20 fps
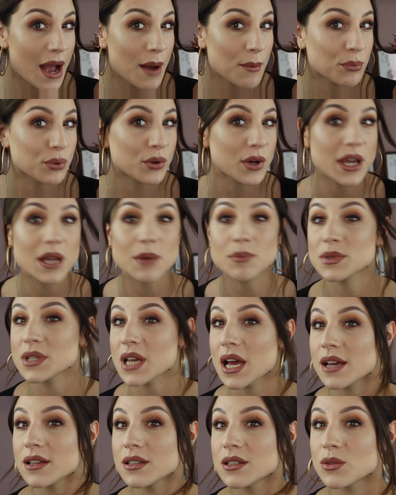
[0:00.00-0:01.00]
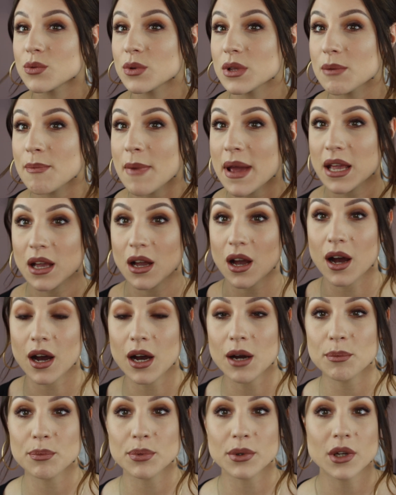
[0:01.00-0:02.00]
am pretty obsessed with the
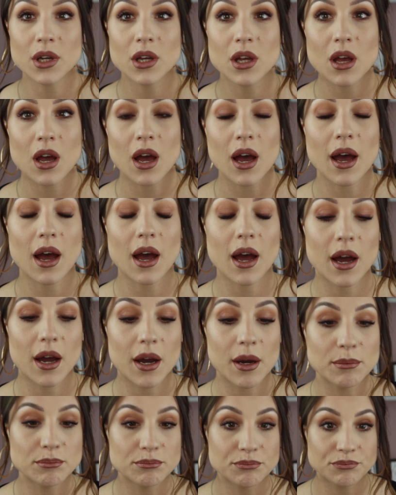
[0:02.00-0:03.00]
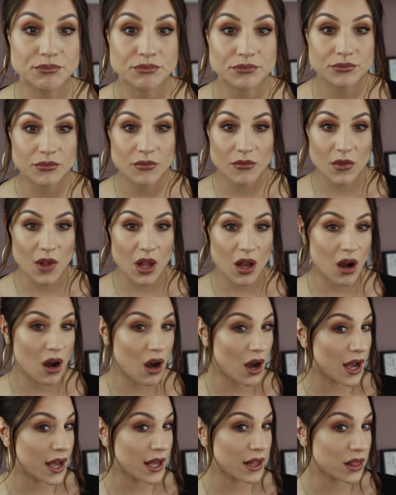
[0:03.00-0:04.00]
makeup. I've
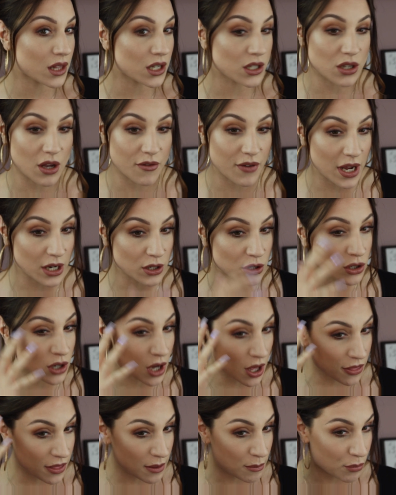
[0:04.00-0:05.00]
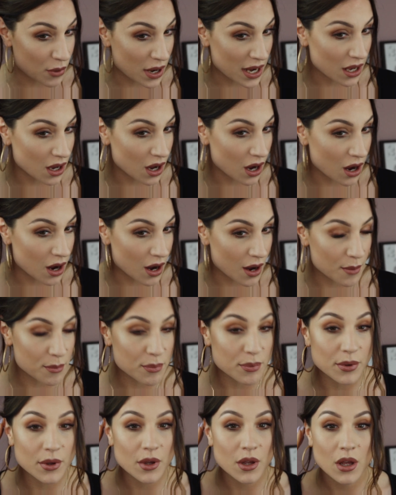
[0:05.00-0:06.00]
had nothing break
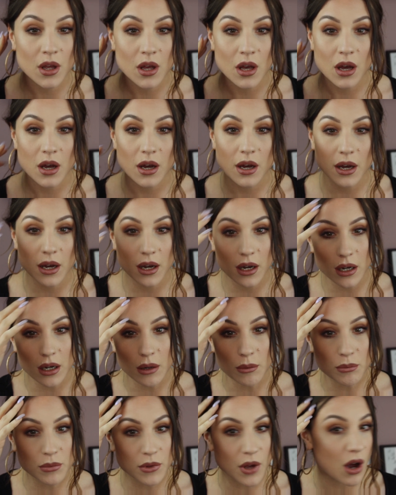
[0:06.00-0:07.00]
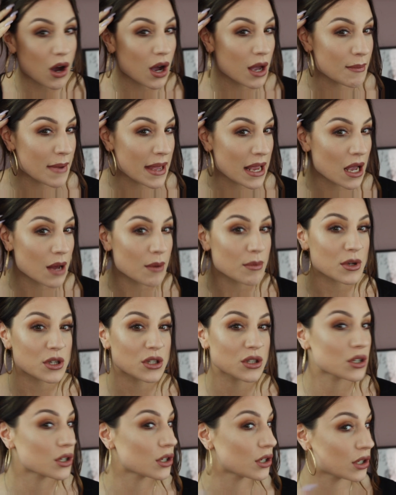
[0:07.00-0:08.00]
up. The eye makeup
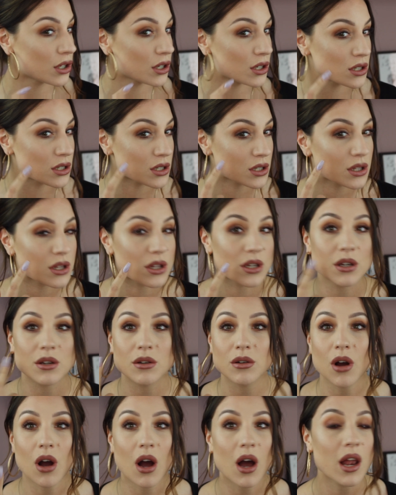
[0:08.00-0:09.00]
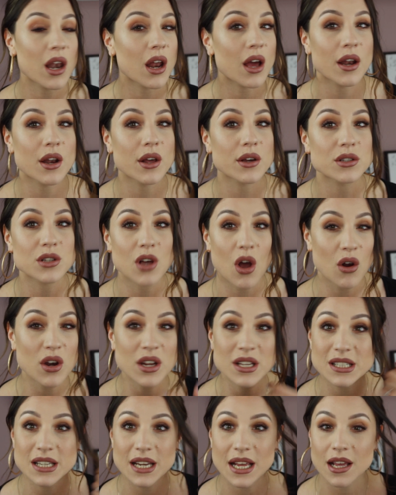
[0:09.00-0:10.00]
looks good. The highlight looks,
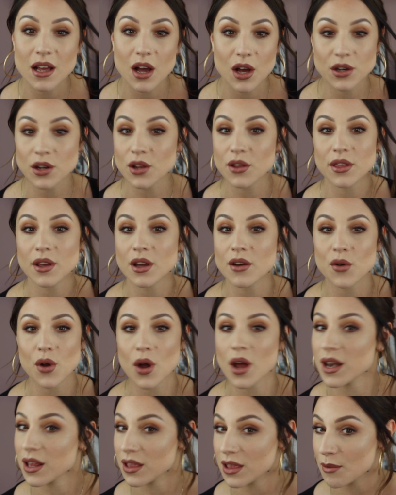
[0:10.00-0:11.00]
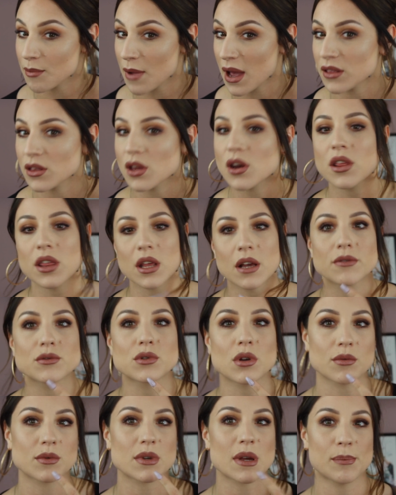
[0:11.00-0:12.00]
honestly, I don't think I've got anything bad. The only thing I've
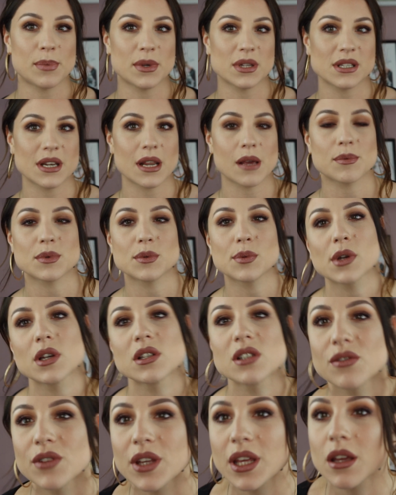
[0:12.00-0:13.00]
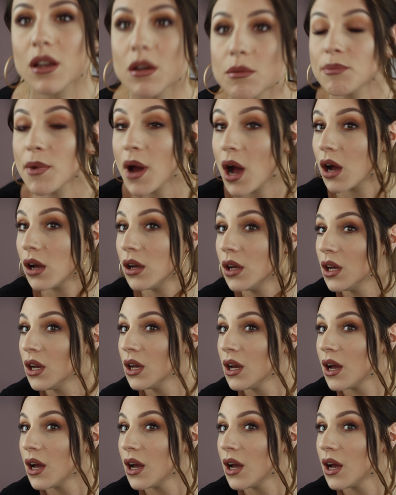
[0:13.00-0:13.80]
topped up is lips because I've eaten, but